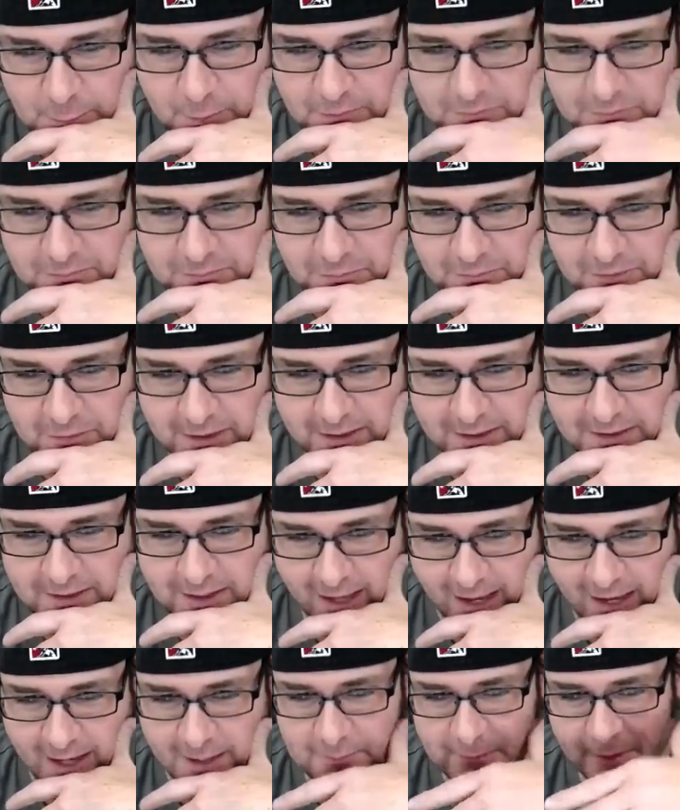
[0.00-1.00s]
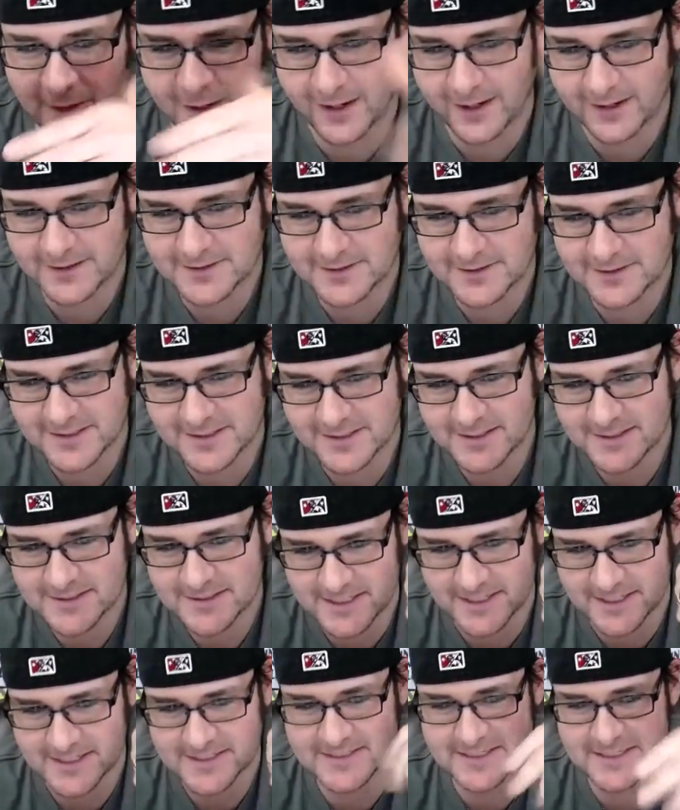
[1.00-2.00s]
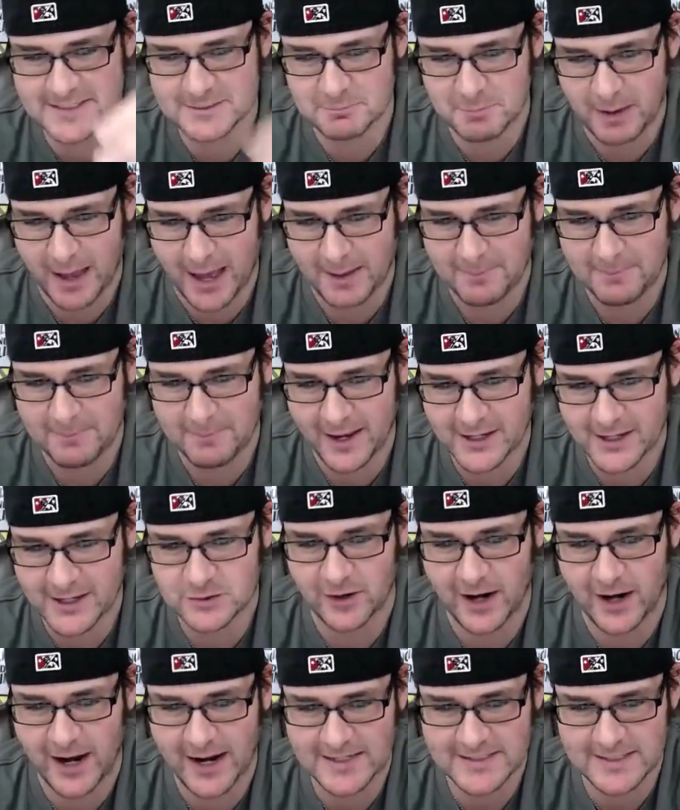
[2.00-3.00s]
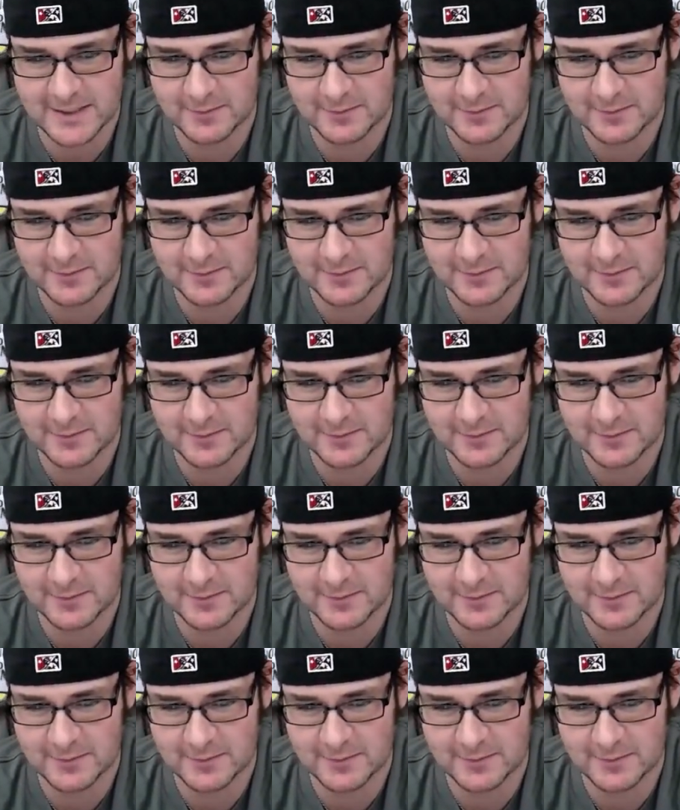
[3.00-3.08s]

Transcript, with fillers: Wolverine, Ant Man. See, '60s Batman, Drax.